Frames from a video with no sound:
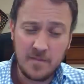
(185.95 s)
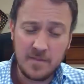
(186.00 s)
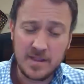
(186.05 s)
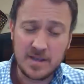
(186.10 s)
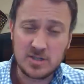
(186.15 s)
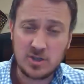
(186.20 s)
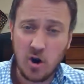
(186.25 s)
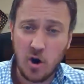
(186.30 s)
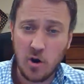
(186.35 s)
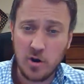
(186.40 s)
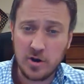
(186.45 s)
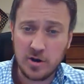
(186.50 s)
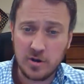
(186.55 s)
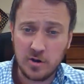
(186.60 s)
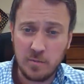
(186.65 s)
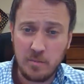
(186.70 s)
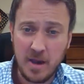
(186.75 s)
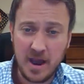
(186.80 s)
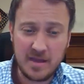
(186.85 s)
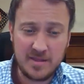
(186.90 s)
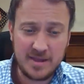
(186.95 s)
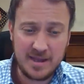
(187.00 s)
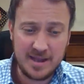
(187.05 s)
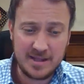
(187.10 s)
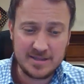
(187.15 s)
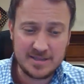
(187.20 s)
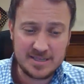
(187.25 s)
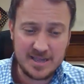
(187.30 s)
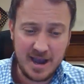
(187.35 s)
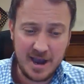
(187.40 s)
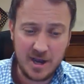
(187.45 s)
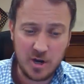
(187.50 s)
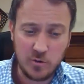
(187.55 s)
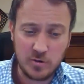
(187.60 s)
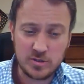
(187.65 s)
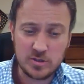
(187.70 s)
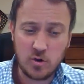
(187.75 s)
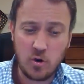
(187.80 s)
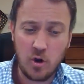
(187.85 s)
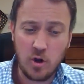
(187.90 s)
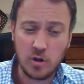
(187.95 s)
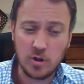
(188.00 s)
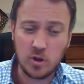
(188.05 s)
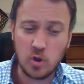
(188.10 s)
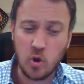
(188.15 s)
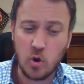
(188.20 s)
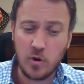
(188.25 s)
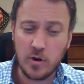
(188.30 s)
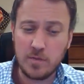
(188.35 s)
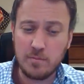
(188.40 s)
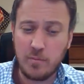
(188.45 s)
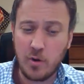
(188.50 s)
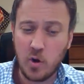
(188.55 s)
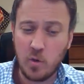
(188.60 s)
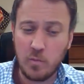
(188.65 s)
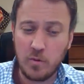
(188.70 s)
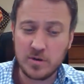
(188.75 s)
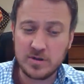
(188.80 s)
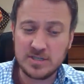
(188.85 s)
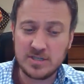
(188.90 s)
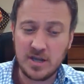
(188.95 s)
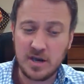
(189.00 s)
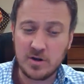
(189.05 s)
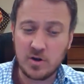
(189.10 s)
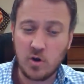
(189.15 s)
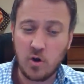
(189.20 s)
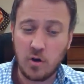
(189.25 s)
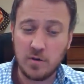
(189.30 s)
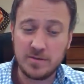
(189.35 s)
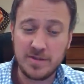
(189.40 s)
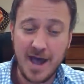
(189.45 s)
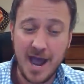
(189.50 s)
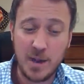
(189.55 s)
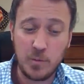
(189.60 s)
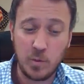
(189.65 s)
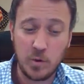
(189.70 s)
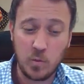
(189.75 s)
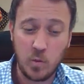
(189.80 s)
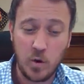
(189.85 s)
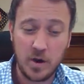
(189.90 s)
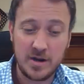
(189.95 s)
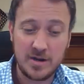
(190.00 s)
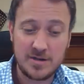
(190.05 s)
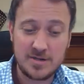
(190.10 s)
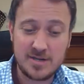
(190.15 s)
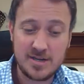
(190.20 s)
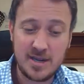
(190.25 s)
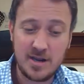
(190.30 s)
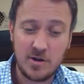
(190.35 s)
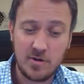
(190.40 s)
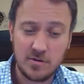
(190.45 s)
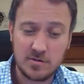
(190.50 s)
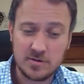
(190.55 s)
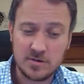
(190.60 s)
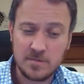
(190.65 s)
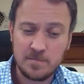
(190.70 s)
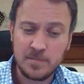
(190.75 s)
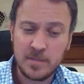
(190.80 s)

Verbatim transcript: This article by The Insider is called Lauren Boebert's Son Called 911 in Tears